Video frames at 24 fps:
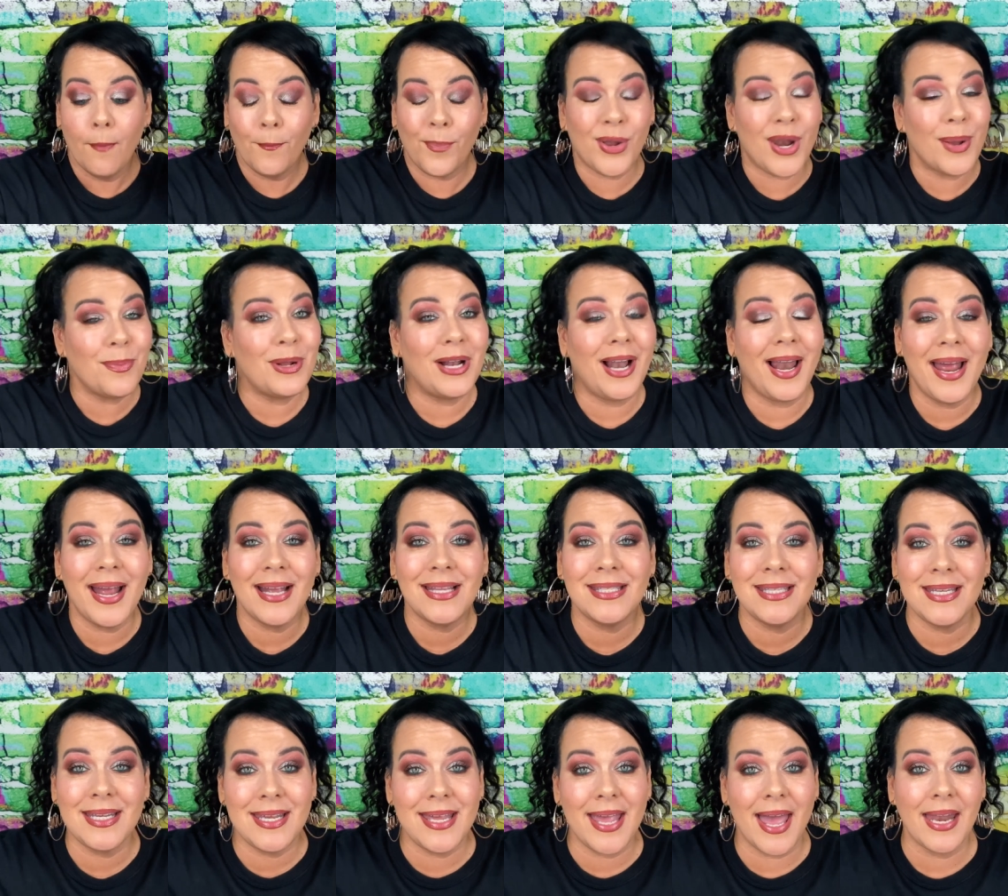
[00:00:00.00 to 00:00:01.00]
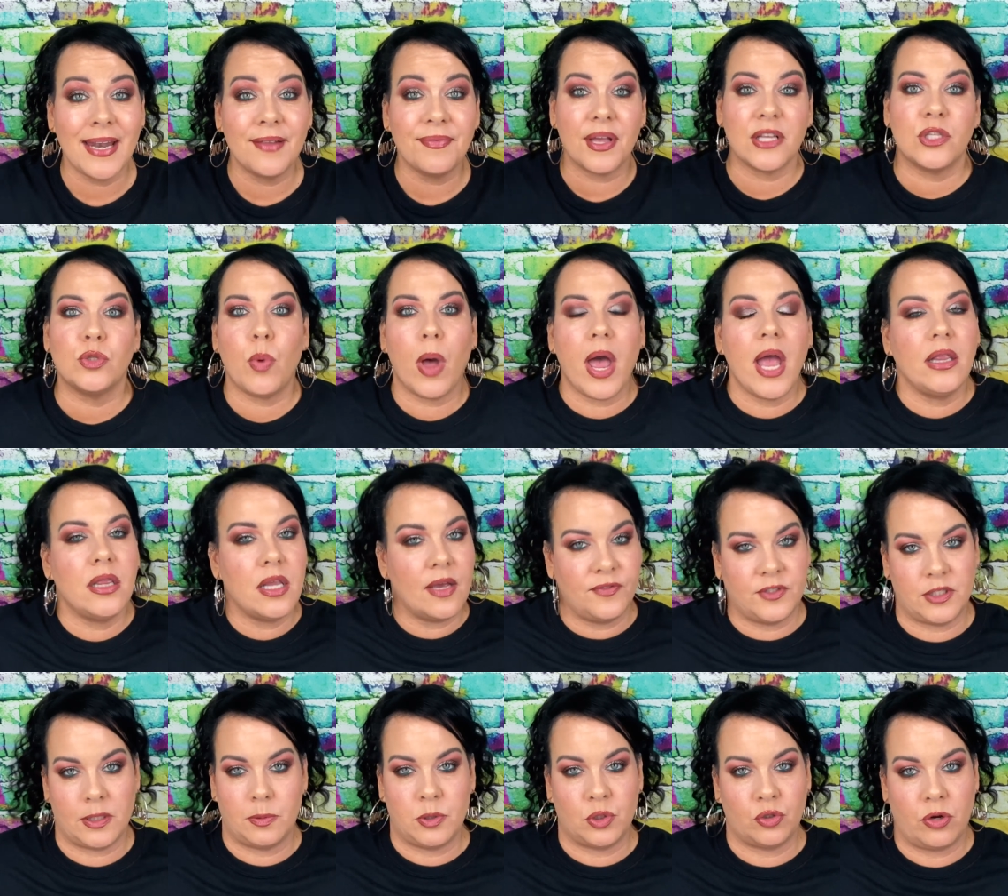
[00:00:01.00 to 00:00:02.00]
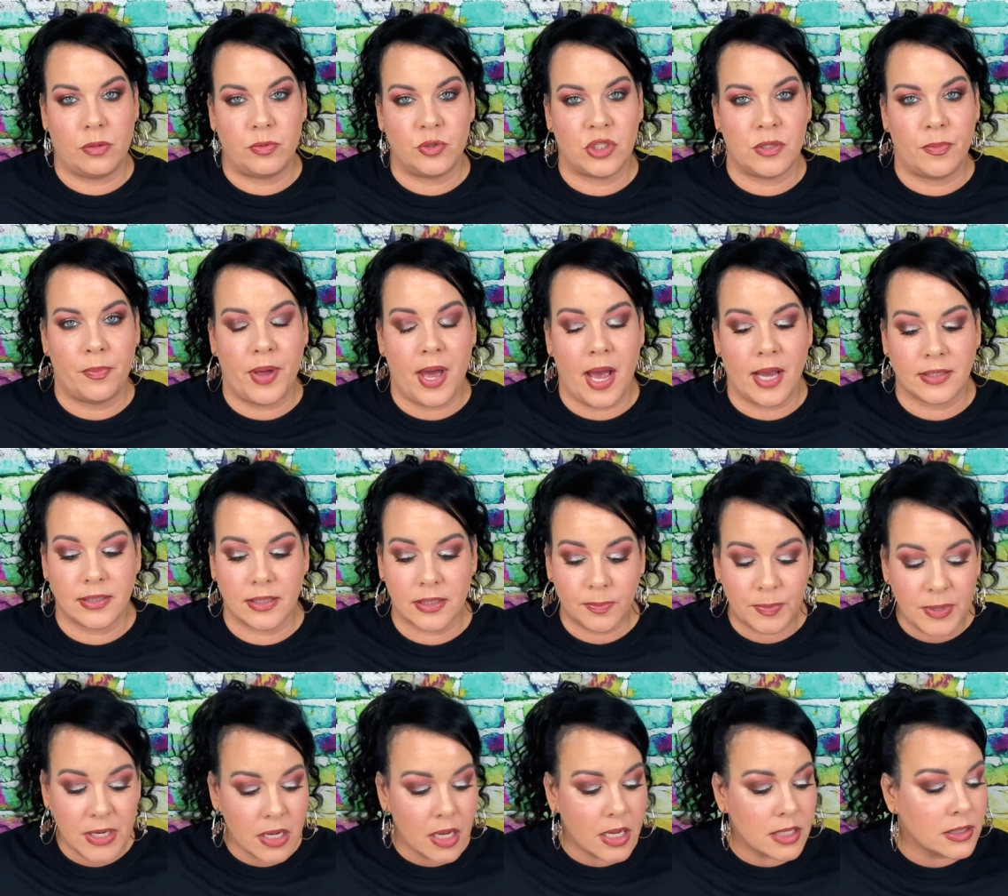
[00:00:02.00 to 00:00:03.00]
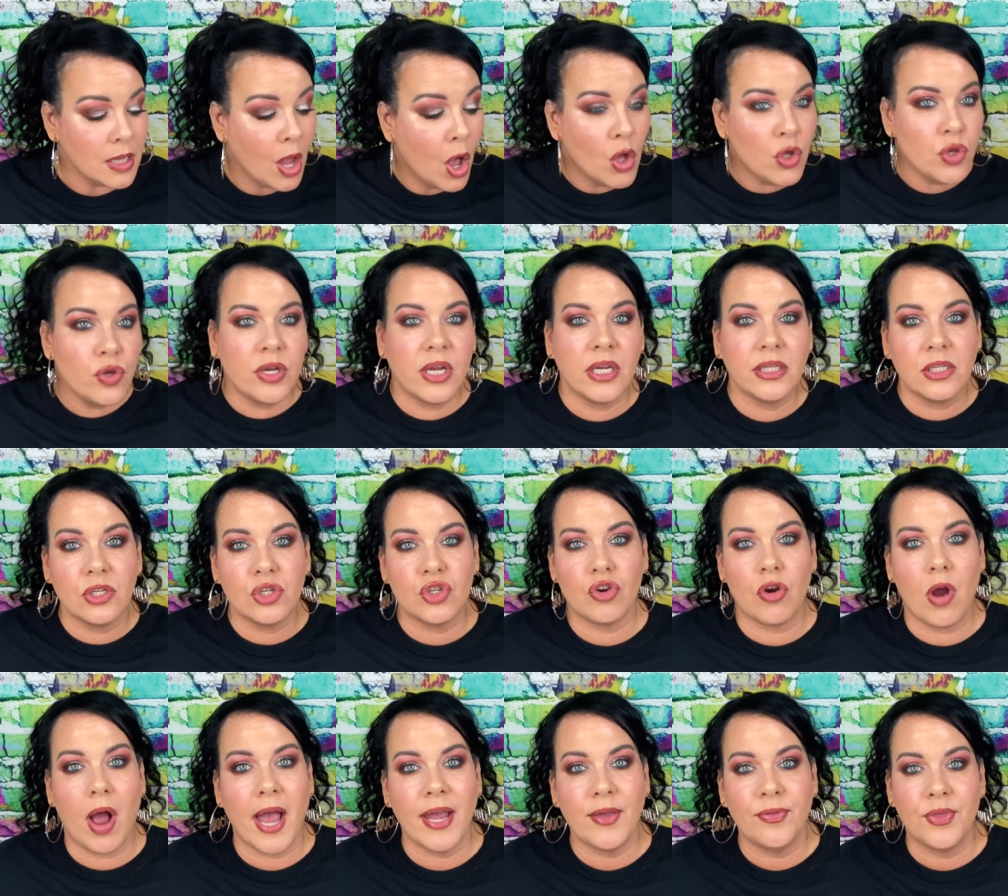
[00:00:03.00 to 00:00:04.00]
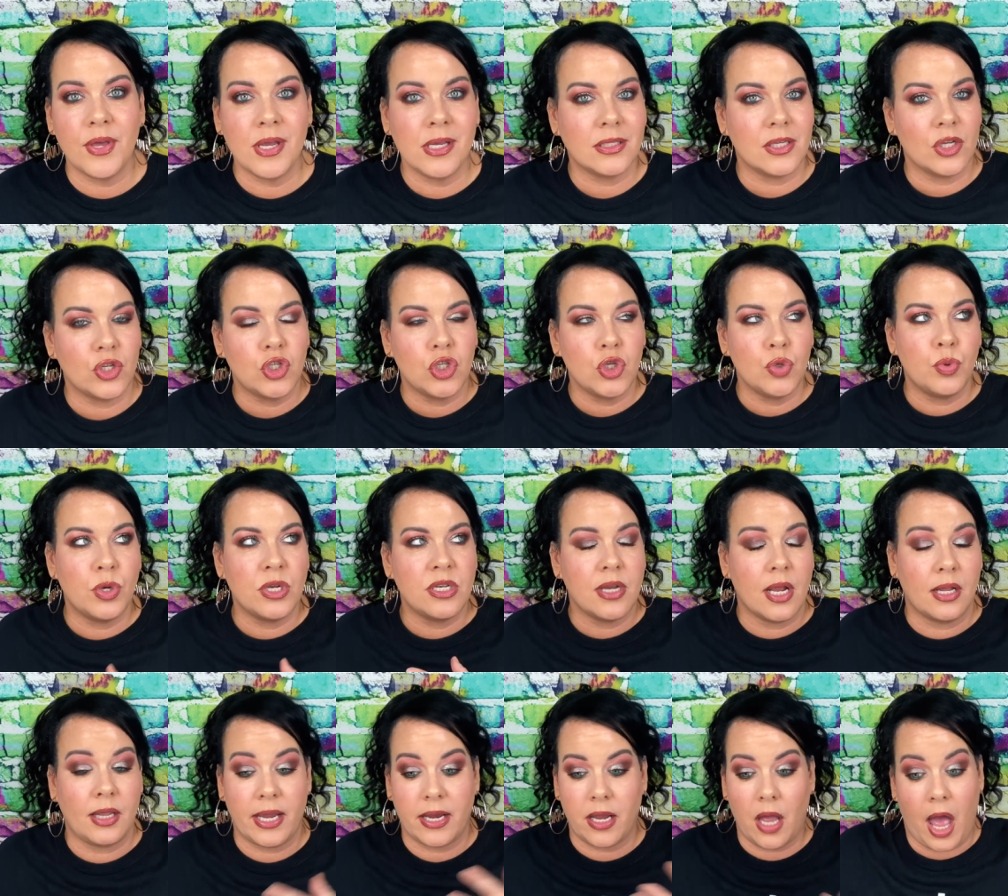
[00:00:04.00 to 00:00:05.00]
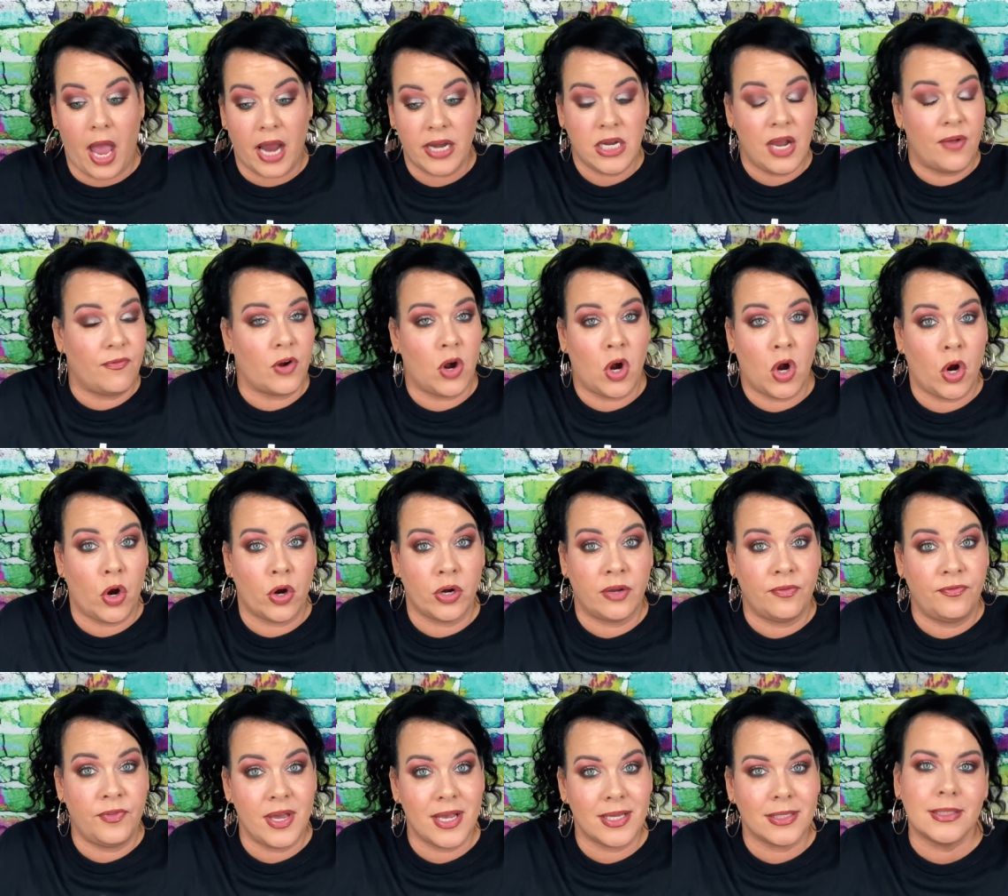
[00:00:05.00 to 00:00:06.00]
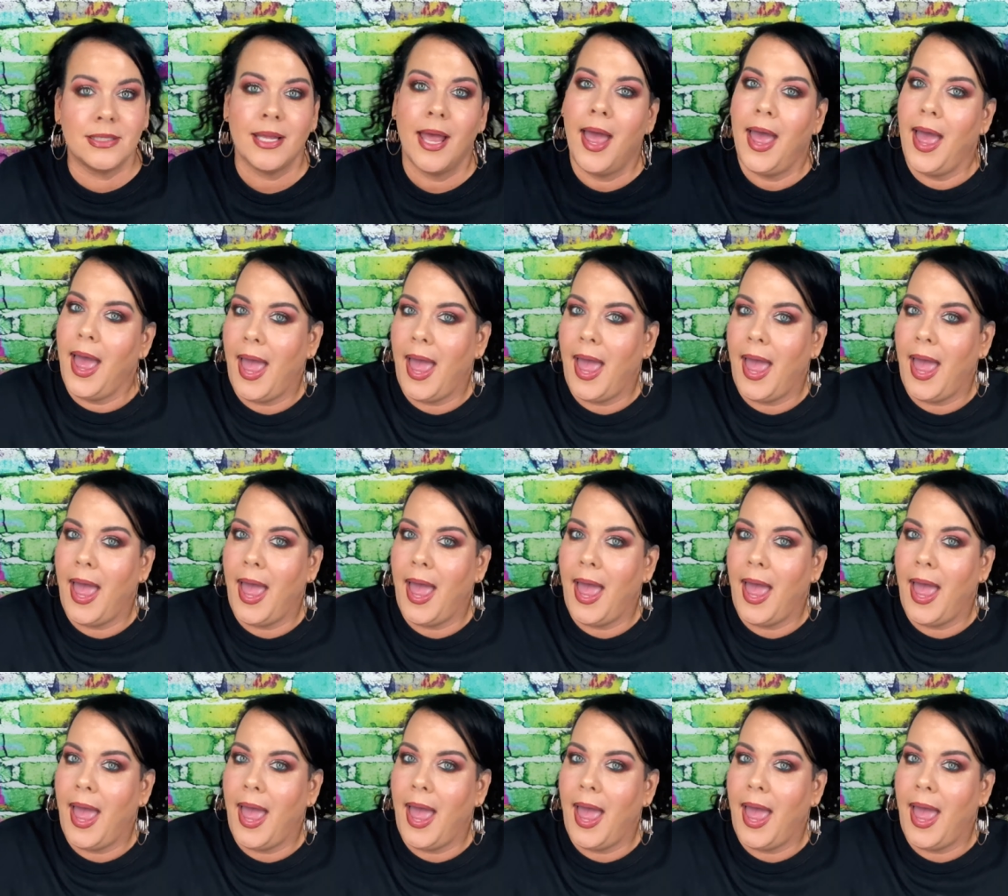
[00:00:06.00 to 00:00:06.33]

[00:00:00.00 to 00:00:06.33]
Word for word: But I'm glad to get it. That's why I love subscription boxes, because you get to try things that you would, like, I never heard of this,